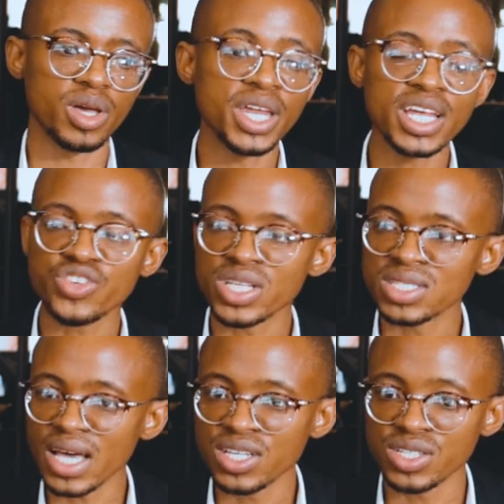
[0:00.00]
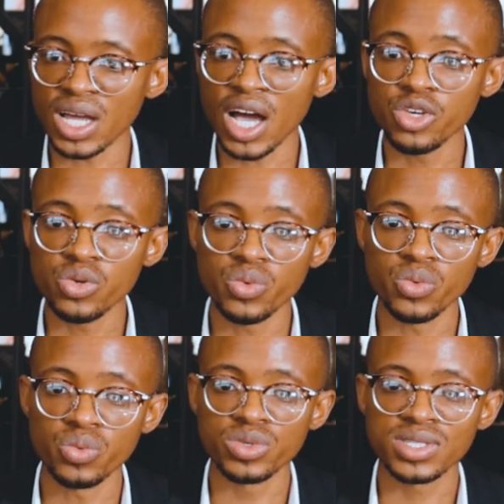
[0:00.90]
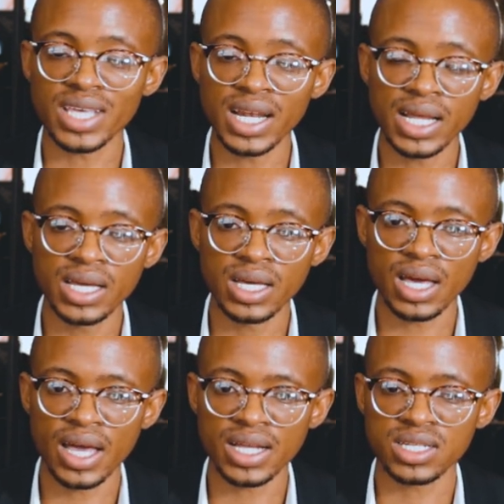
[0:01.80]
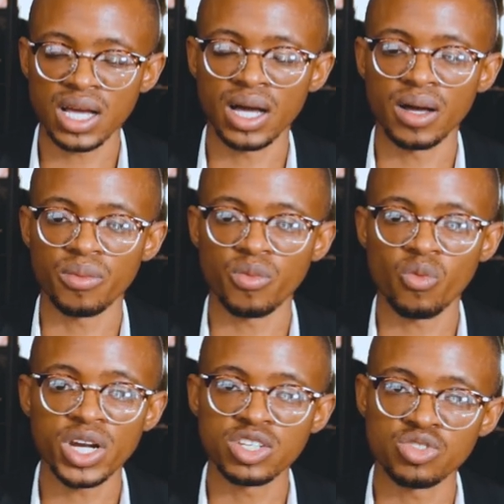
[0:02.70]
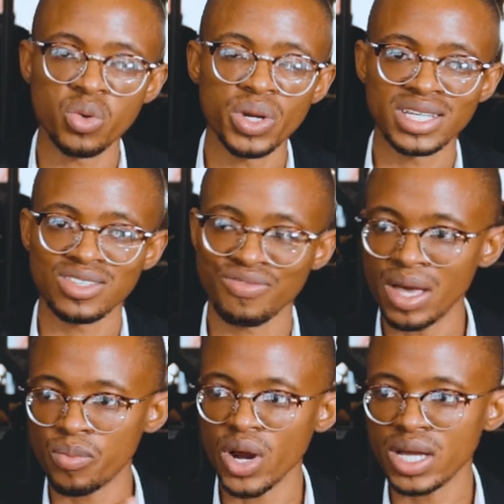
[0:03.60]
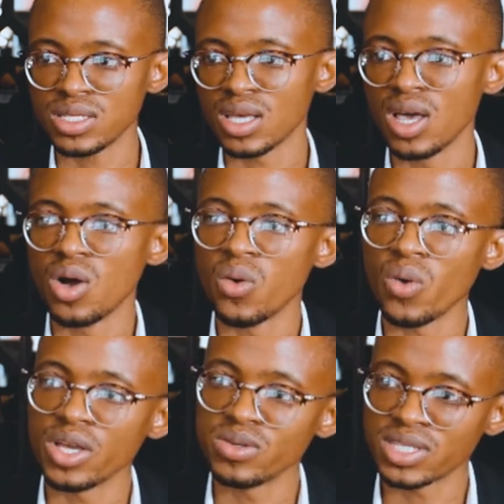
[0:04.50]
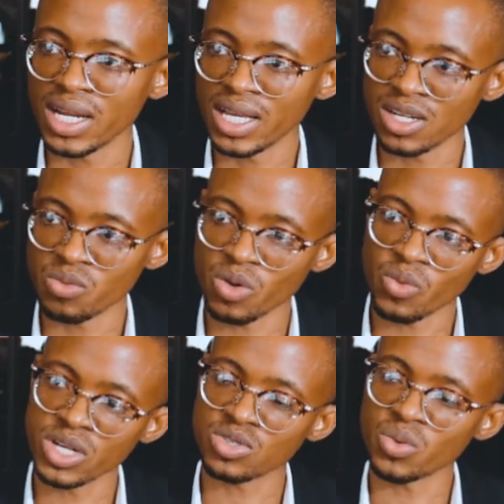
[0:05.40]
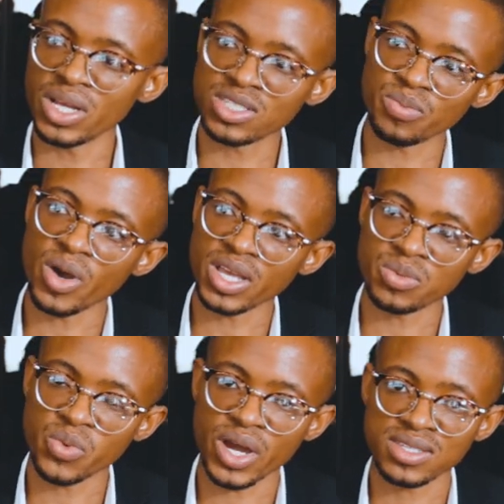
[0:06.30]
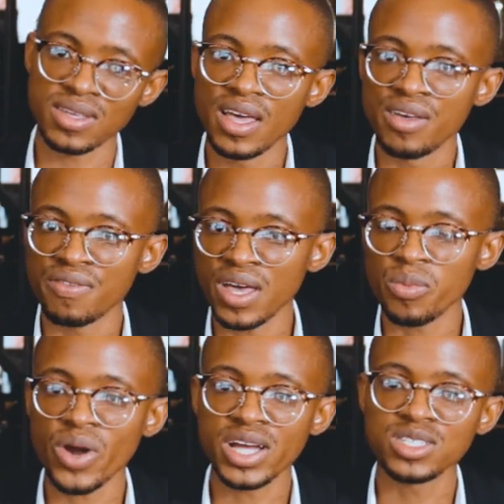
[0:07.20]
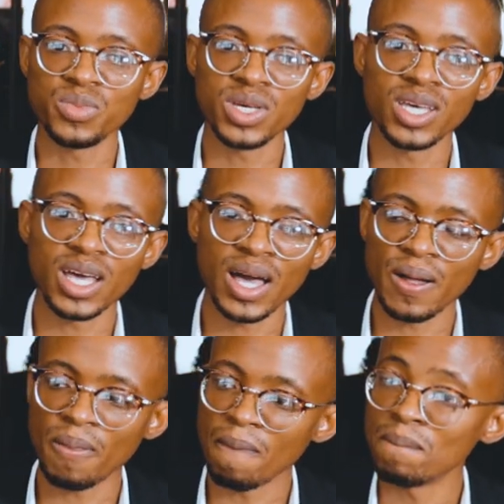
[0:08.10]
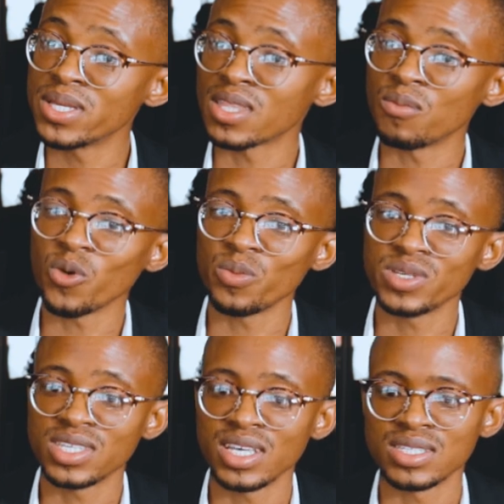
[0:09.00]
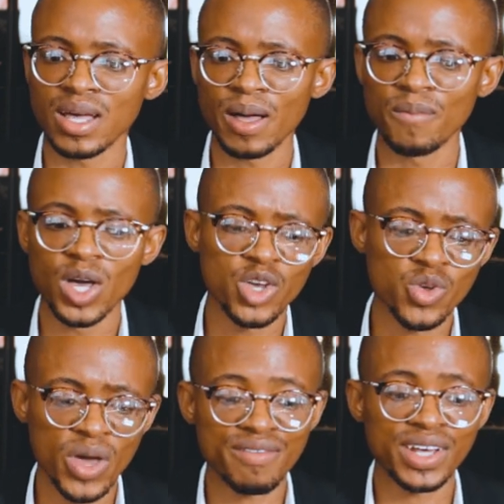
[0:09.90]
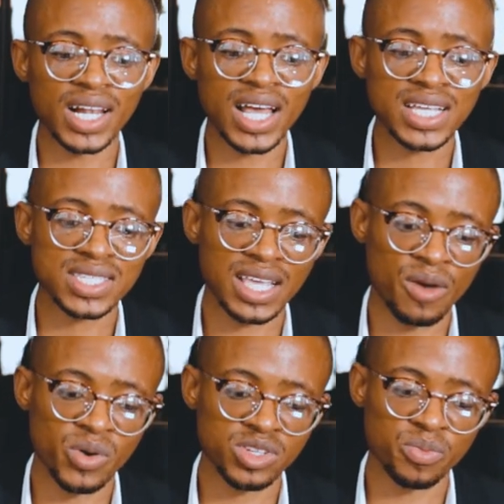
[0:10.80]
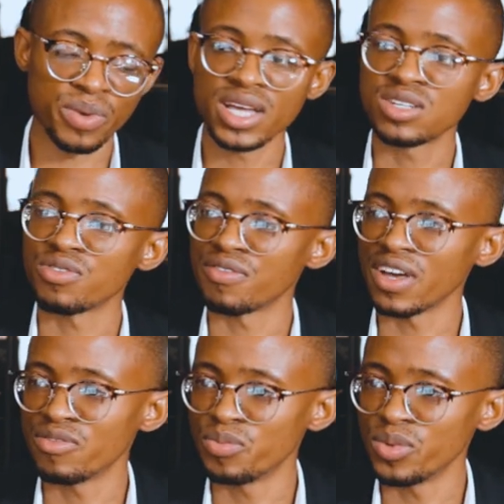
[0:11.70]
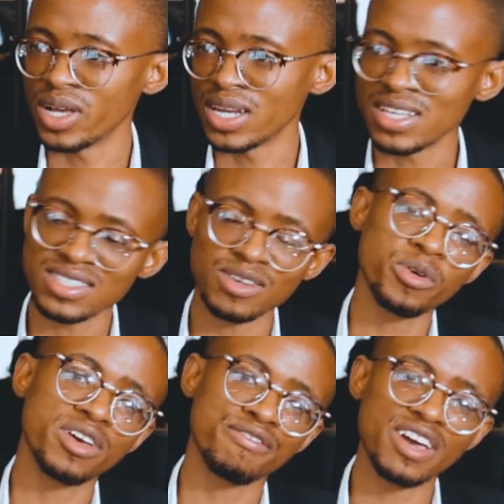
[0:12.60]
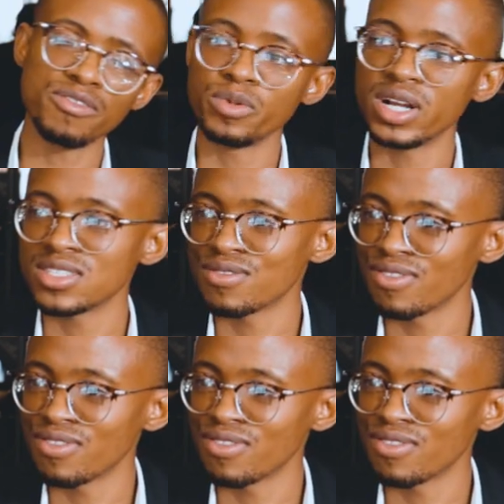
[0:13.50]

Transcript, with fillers: in a transaction, are you selling at uh, what is known as fair price or are you selling at what is known as market price? Fair price being uh, Mr. Mogobe says, um, You have a glass, I want to buy it for five pula. And I said, yeah. Five pula is